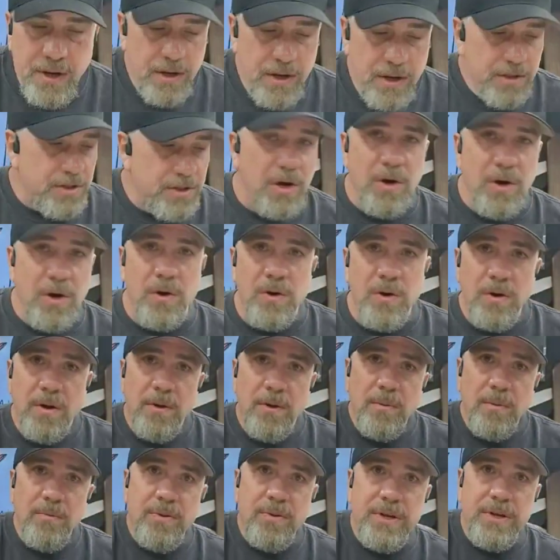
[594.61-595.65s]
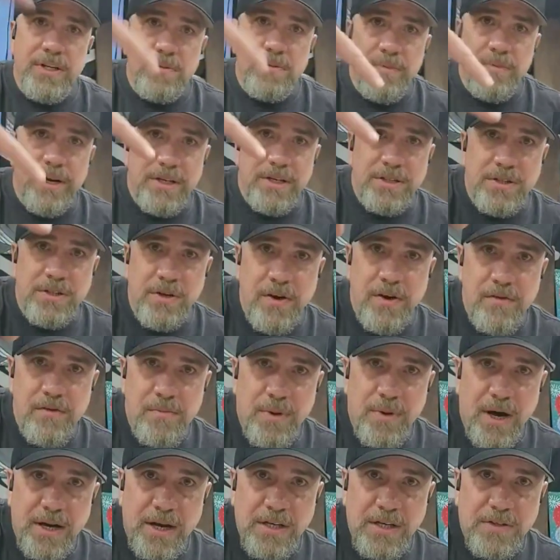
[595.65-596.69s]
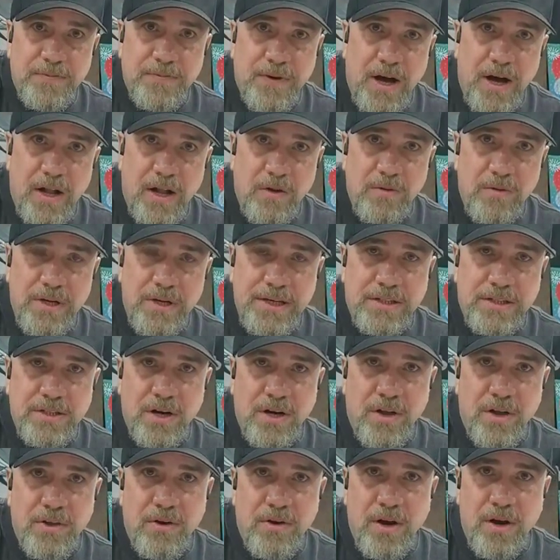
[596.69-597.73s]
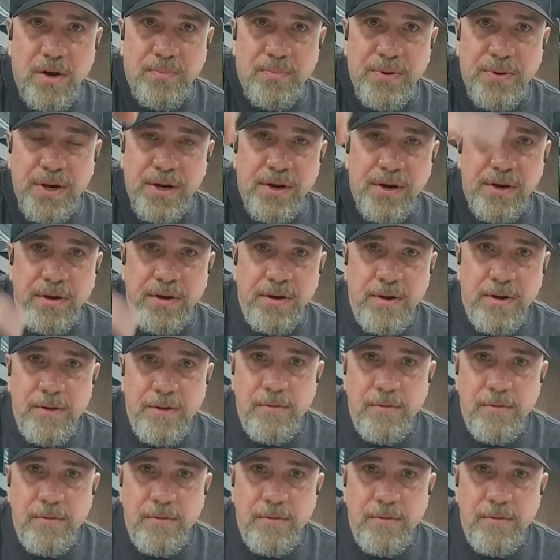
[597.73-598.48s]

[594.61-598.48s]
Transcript: So please make sure everybody's following each other up here.